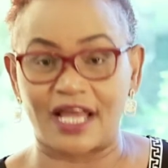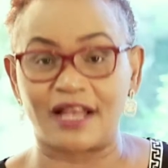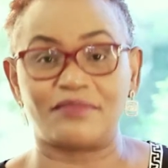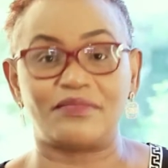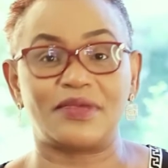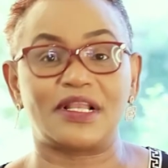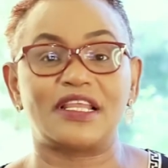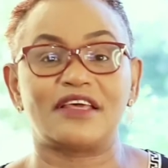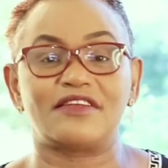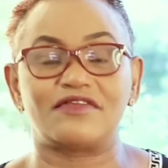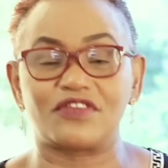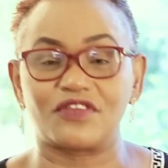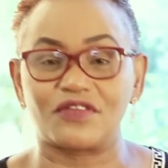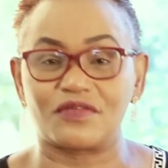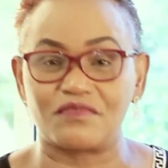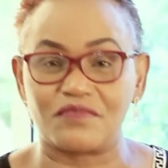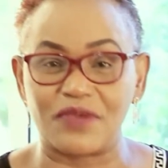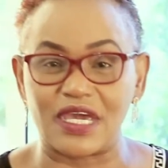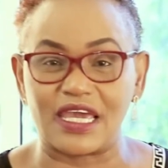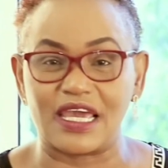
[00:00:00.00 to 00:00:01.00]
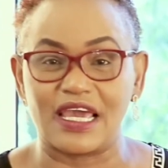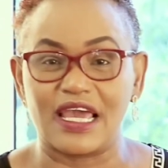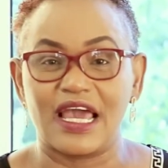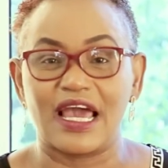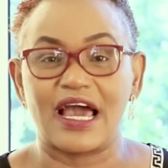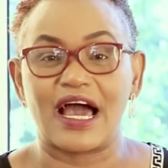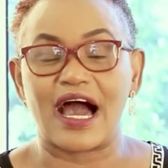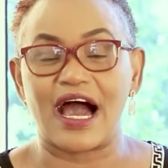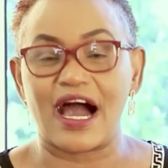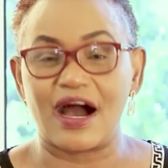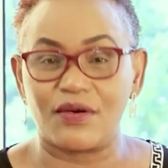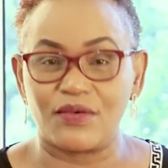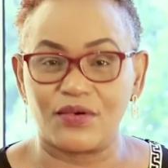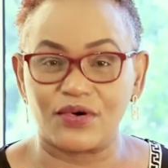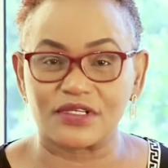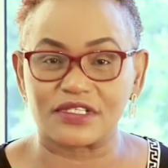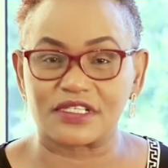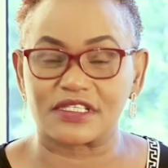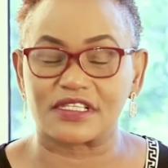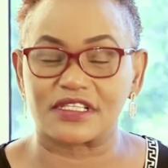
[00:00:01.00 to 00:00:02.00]
And believe you me, I
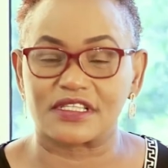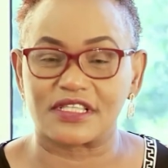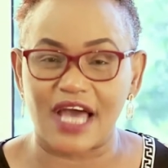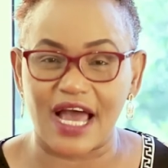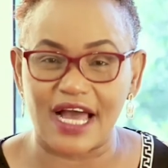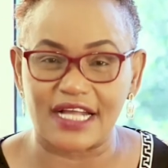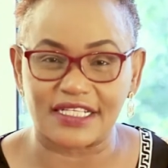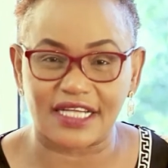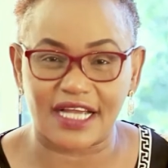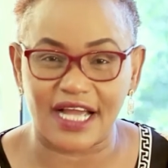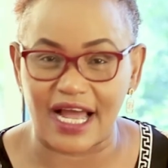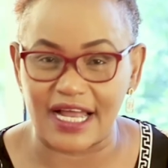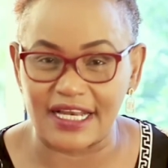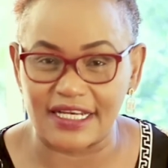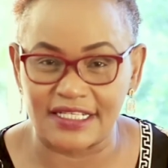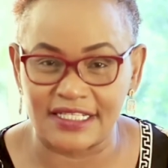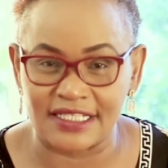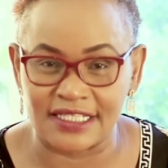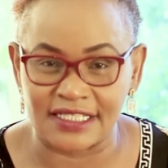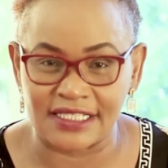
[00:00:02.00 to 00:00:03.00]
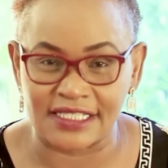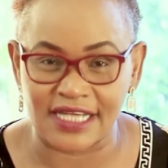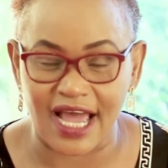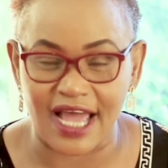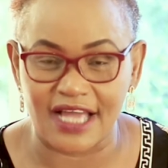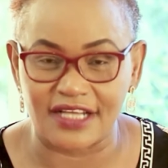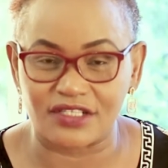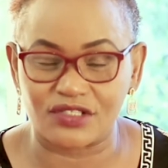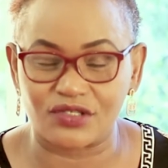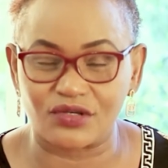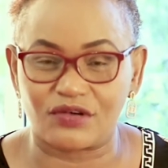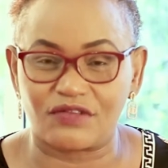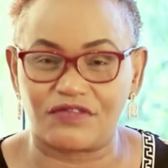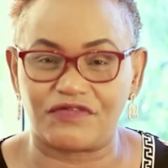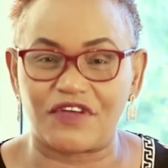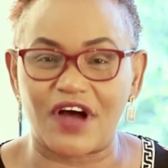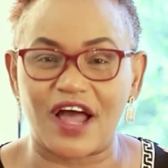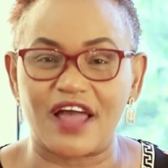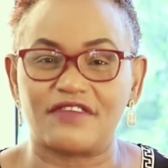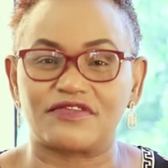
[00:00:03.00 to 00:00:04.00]
was that candid. I took
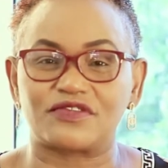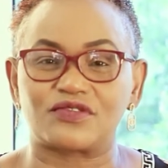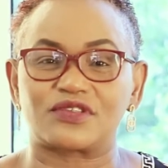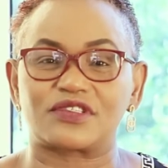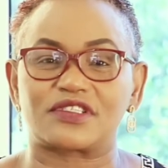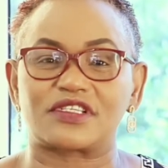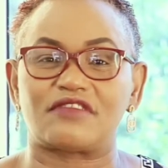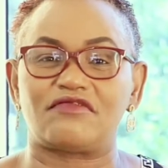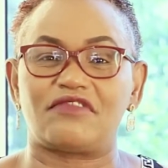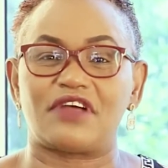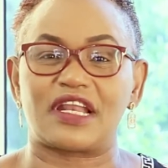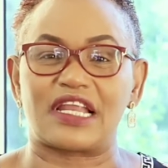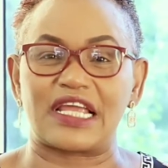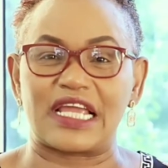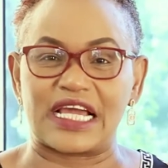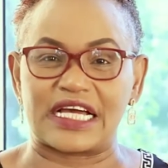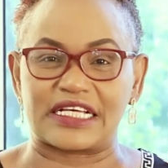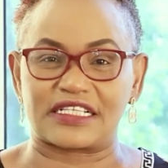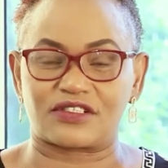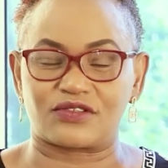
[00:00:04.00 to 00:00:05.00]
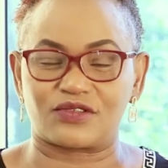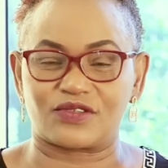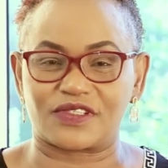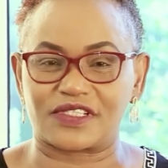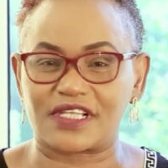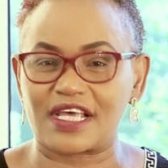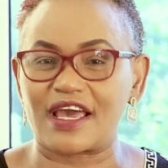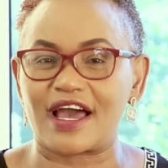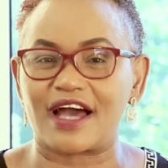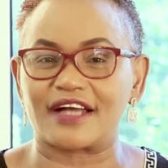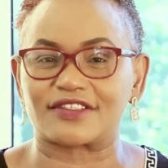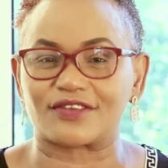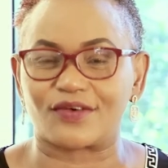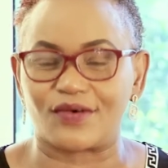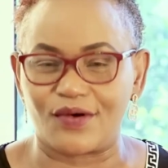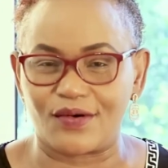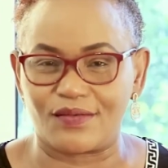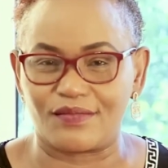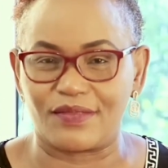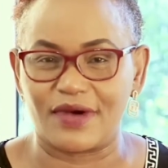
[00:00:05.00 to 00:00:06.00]
5 to 7 years to stay at
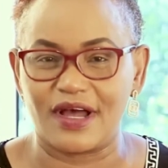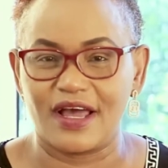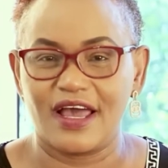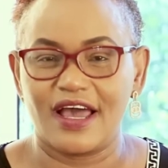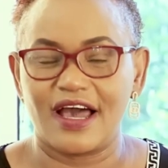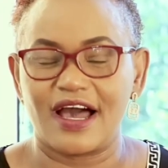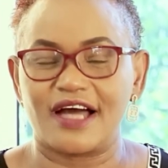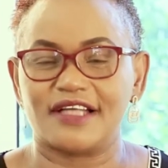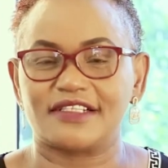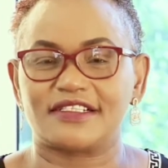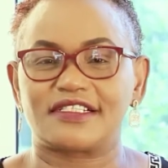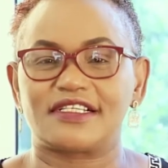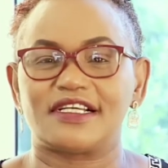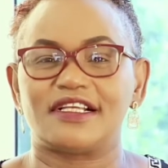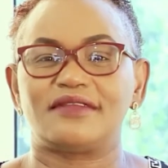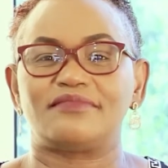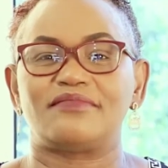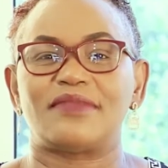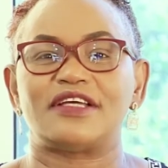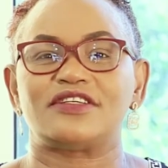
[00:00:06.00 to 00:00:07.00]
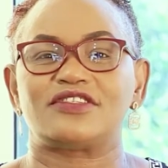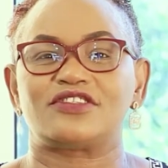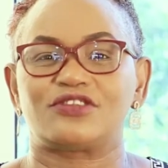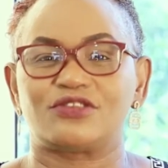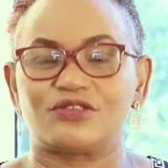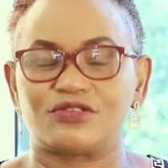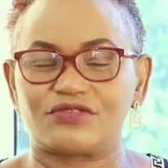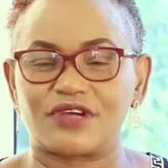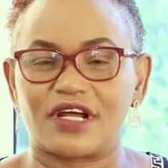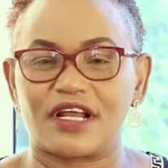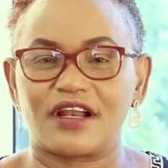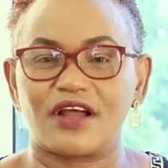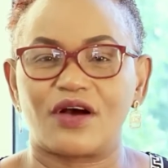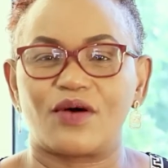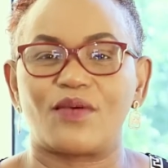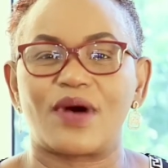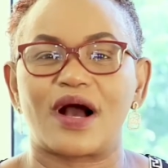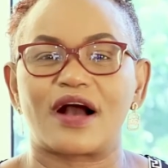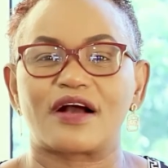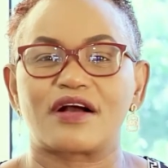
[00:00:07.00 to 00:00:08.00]
home until my children
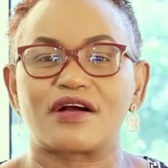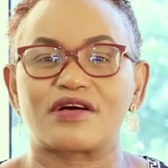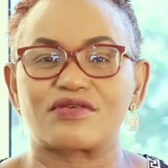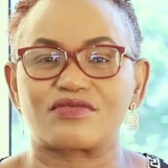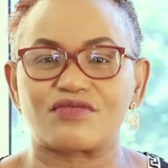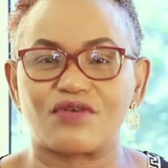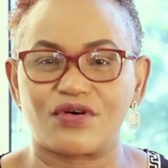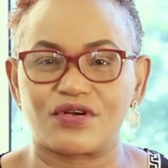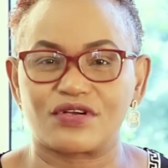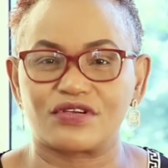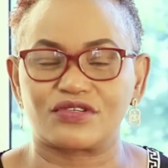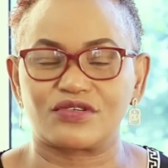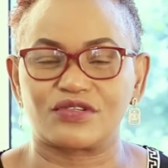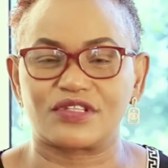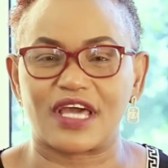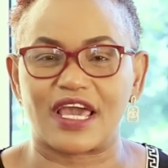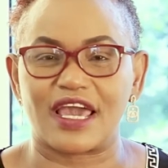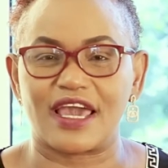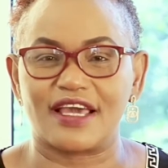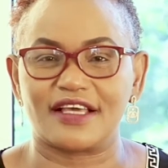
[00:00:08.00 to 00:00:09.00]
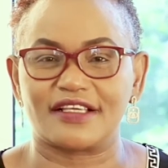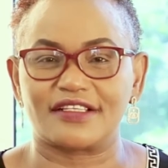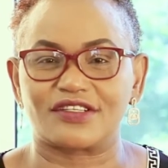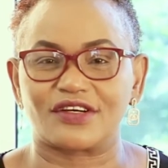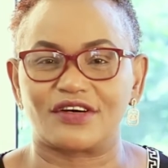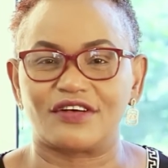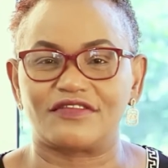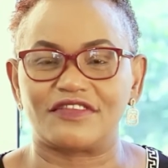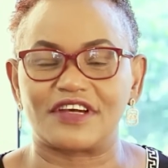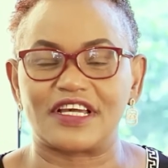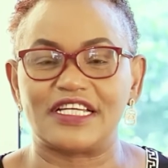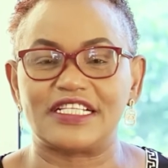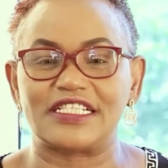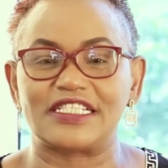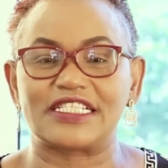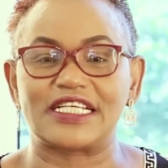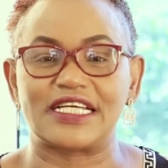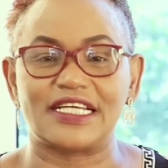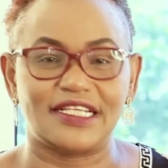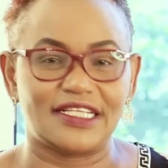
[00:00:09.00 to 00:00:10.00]
were grown to the age of
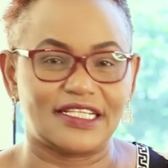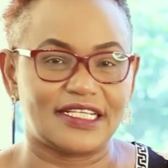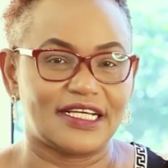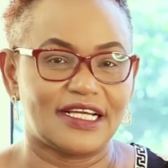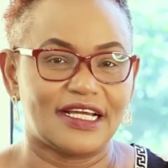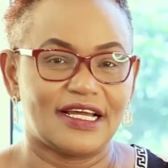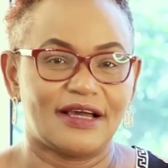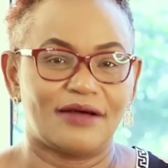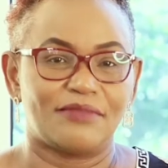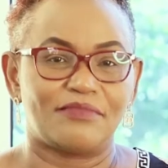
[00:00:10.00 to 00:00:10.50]
18.